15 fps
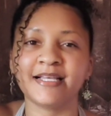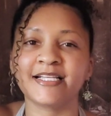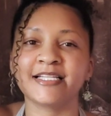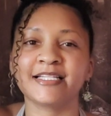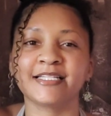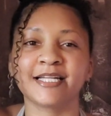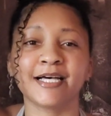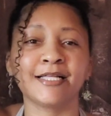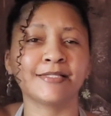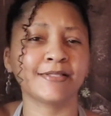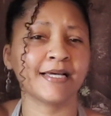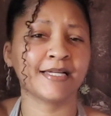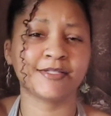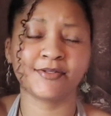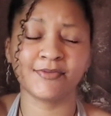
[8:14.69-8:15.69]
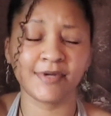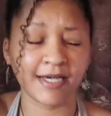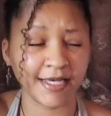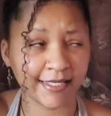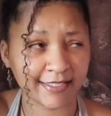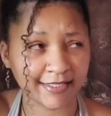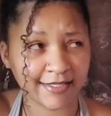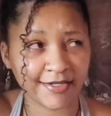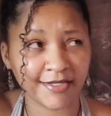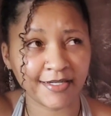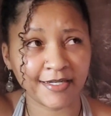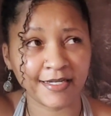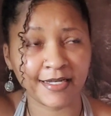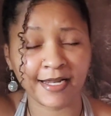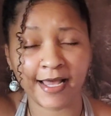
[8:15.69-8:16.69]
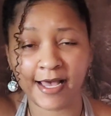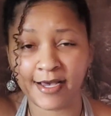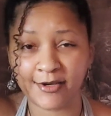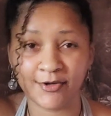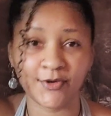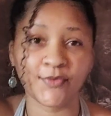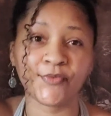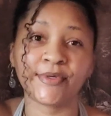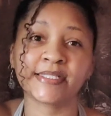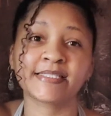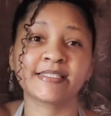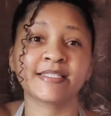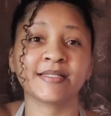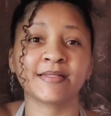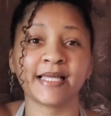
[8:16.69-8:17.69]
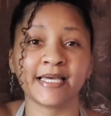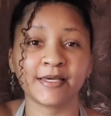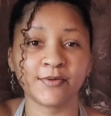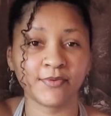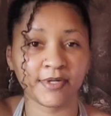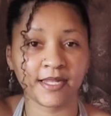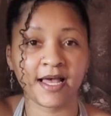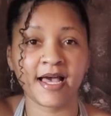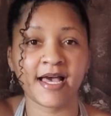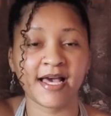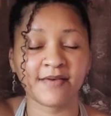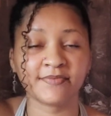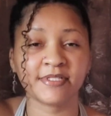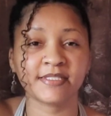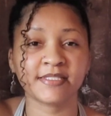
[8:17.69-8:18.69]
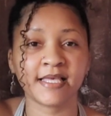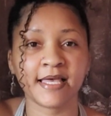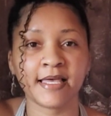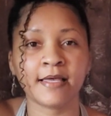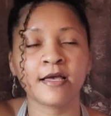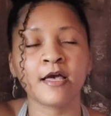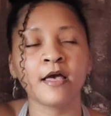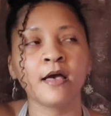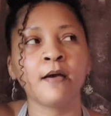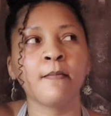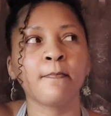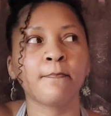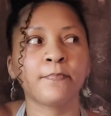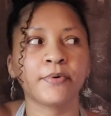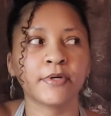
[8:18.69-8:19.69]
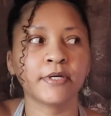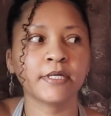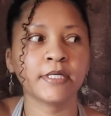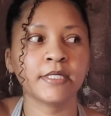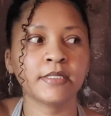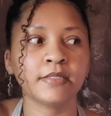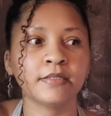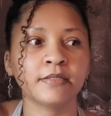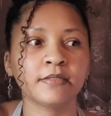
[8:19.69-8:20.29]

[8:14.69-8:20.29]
and a lot of you guys are not going to like what I have to say, but